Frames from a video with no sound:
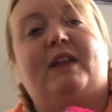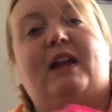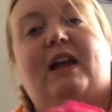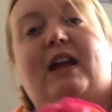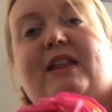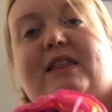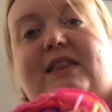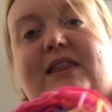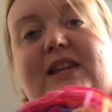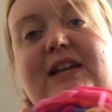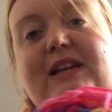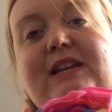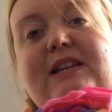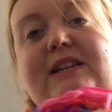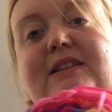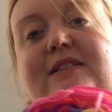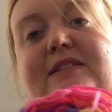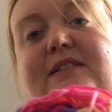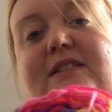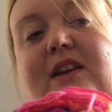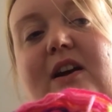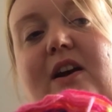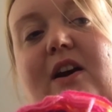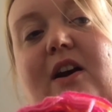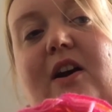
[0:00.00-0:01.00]
and
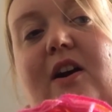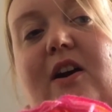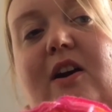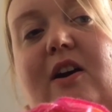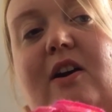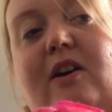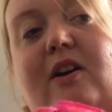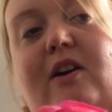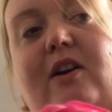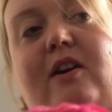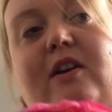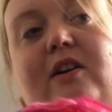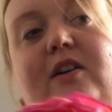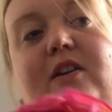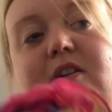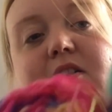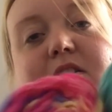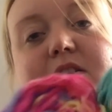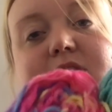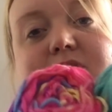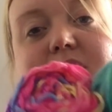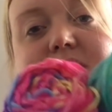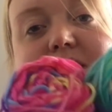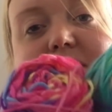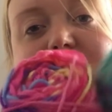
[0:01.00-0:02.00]
these are,
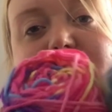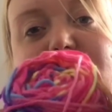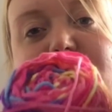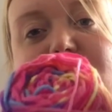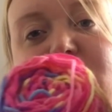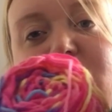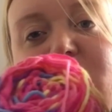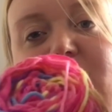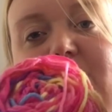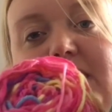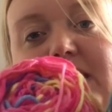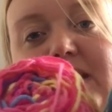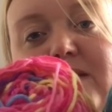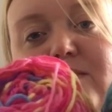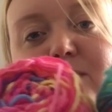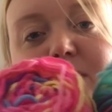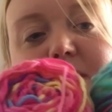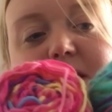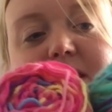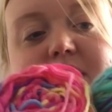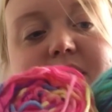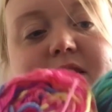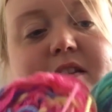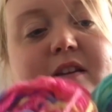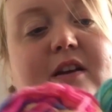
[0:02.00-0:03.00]
so this one's green
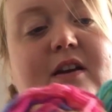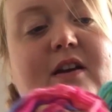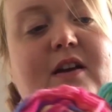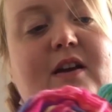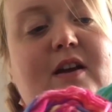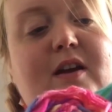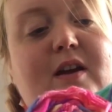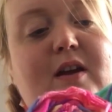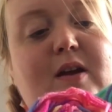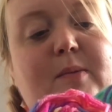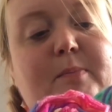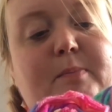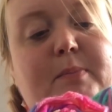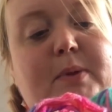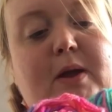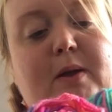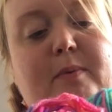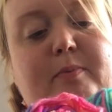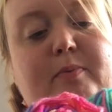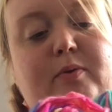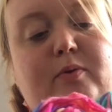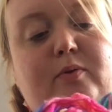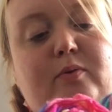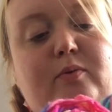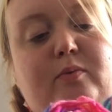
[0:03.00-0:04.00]
with
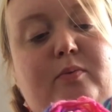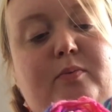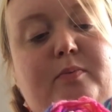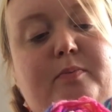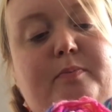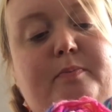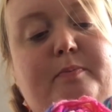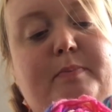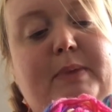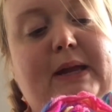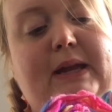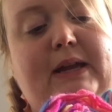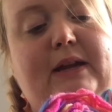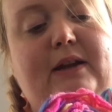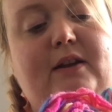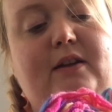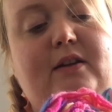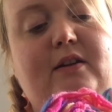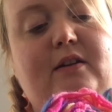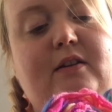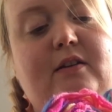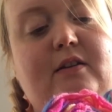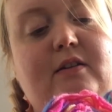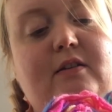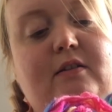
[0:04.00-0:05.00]
purple,
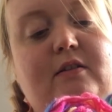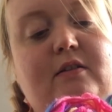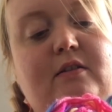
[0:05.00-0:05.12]
pink,